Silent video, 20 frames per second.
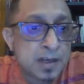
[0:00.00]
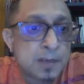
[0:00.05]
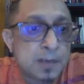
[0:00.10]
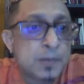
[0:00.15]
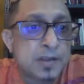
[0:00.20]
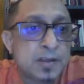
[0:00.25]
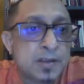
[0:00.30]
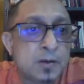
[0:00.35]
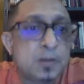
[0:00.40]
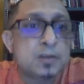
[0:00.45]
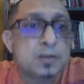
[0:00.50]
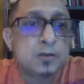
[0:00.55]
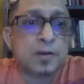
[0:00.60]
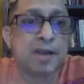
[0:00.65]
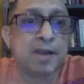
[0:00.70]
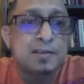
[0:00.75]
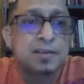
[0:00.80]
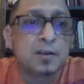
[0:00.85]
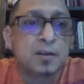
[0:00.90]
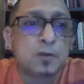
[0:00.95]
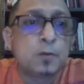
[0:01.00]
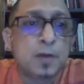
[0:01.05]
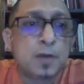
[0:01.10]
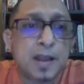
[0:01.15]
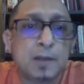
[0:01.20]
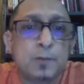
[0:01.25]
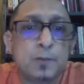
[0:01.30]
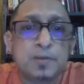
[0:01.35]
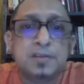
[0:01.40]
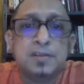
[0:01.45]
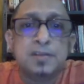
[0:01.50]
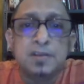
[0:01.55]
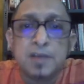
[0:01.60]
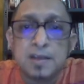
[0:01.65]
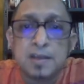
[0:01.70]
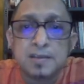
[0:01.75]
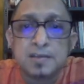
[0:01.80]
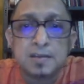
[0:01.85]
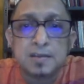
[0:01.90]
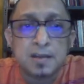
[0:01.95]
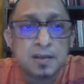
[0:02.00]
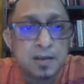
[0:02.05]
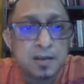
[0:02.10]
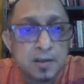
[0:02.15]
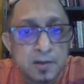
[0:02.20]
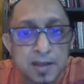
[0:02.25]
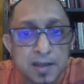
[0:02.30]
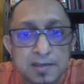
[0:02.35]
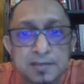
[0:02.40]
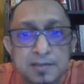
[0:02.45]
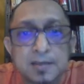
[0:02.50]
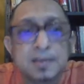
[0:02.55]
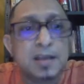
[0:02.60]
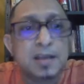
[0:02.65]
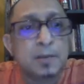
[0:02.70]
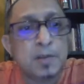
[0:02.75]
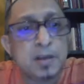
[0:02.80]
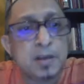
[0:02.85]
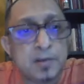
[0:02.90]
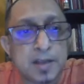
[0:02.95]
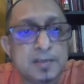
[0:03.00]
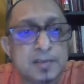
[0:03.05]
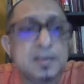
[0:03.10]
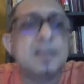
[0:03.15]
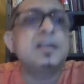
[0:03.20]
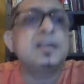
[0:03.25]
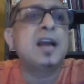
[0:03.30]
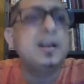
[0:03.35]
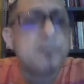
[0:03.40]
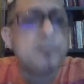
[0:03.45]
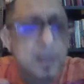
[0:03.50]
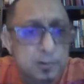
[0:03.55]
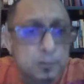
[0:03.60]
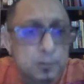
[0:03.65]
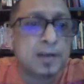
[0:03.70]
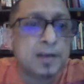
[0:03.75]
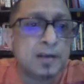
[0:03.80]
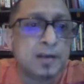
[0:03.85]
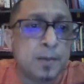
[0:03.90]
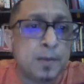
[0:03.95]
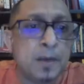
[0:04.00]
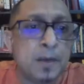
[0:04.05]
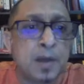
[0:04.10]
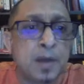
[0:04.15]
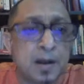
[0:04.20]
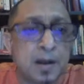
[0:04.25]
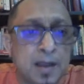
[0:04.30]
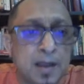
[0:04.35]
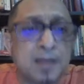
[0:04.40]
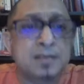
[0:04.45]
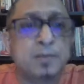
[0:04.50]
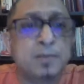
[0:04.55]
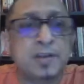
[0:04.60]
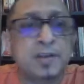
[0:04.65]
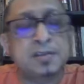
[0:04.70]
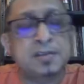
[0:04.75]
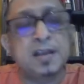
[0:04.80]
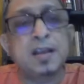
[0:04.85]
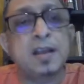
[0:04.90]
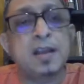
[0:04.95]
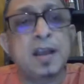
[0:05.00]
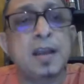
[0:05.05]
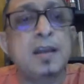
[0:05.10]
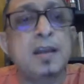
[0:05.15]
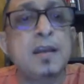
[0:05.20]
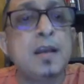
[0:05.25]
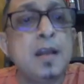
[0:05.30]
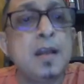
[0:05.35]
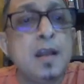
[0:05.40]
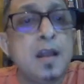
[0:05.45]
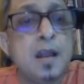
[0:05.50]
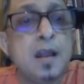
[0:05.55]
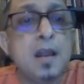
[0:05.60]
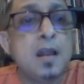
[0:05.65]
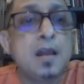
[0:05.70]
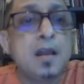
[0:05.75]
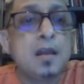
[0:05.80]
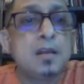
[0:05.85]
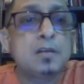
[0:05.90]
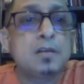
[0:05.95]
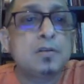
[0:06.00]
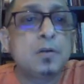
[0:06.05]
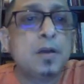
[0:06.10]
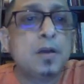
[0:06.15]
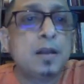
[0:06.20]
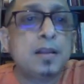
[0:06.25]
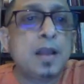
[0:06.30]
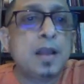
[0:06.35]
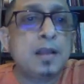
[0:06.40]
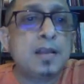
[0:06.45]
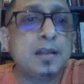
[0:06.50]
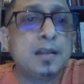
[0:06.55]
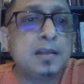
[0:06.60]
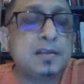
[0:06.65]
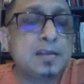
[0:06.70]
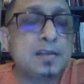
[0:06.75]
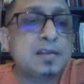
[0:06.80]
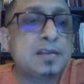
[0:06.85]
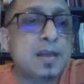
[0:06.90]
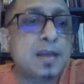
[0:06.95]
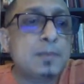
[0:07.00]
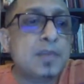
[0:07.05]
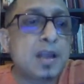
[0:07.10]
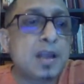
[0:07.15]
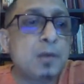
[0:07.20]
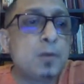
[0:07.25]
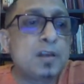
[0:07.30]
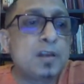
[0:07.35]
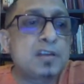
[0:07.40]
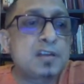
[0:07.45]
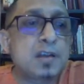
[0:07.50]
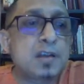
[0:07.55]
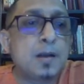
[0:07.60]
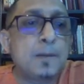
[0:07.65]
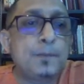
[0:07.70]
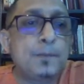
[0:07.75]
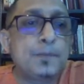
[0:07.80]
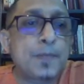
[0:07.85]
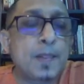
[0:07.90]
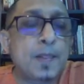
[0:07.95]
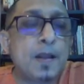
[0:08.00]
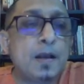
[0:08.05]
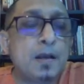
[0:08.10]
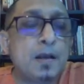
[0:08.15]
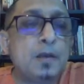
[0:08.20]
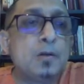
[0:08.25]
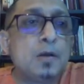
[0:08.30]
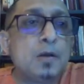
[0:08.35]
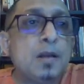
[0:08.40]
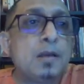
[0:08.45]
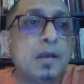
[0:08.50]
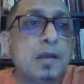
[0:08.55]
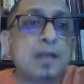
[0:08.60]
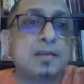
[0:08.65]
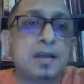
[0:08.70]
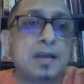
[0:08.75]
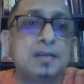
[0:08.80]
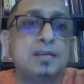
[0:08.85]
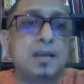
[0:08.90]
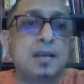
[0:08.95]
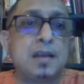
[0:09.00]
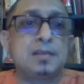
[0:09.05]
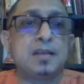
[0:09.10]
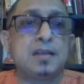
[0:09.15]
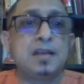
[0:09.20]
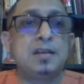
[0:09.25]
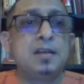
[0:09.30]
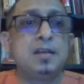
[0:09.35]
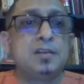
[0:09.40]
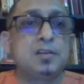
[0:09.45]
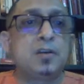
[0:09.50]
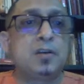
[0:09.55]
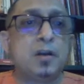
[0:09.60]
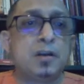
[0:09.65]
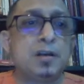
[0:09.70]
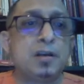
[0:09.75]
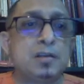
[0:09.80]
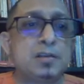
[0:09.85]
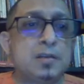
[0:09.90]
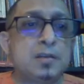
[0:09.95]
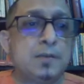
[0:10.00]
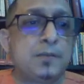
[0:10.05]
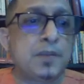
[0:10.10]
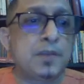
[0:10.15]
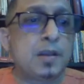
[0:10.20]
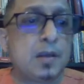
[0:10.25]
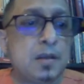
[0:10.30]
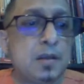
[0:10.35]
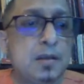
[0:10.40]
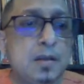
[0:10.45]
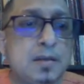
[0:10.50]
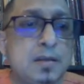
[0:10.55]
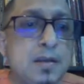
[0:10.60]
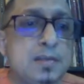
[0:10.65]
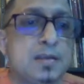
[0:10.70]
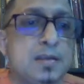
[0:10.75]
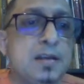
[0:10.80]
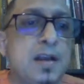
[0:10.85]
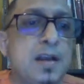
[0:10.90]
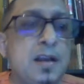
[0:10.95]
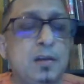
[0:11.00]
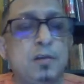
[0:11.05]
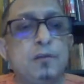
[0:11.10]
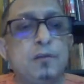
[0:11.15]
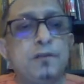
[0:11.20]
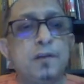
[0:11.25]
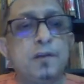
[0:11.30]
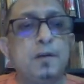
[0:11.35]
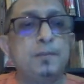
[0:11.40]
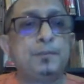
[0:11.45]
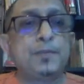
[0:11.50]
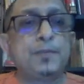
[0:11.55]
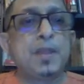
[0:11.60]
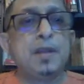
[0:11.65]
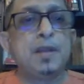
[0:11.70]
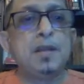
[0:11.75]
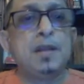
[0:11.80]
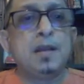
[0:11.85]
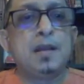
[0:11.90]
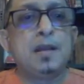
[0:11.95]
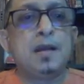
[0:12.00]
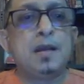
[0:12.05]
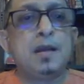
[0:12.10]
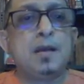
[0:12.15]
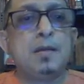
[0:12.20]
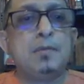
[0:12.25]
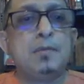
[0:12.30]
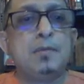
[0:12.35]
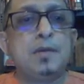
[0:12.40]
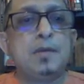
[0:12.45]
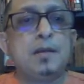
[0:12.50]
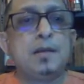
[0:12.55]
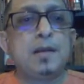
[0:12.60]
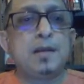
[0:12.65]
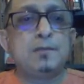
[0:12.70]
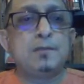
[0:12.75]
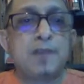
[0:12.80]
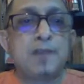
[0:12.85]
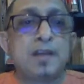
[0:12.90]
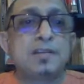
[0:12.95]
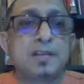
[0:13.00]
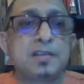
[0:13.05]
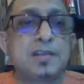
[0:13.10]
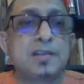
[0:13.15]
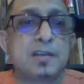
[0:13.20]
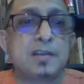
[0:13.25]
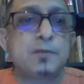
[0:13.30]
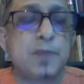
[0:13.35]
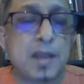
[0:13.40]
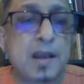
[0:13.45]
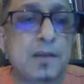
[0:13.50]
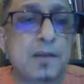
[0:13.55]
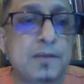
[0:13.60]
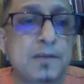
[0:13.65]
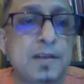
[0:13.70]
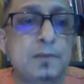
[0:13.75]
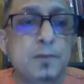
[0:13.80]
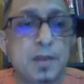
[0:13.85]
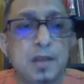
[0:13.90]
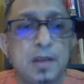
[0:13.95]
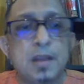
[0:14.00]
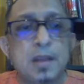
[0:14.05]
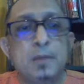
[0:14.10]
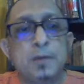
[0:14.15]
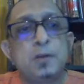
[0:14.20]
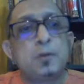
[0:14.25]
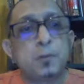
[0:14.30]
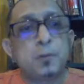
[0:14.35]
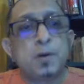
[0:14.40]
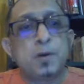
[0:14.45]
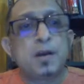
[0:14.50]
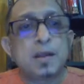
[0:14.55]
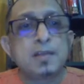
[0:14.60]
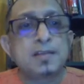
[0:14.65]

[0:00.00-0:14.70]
Chalapati also writes in two languages. He writes in Tamil, he writes in it. I try to write in Bangla as much as I can. So I think this is something which, as Indian scholars, it's a kind of advantage that we have, that we are able to